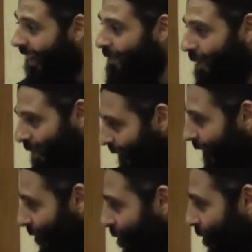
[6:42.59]
Alhamdulillah,
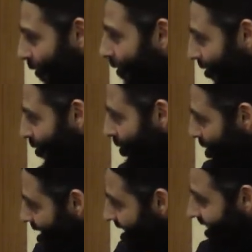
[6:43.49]
many of you young enough.
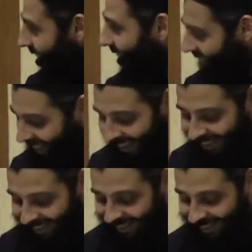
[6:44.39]

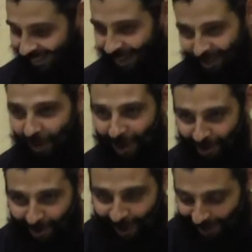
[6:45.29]
Yani, uh, I know
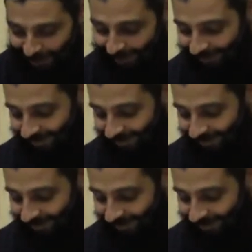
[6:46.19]
how you drive.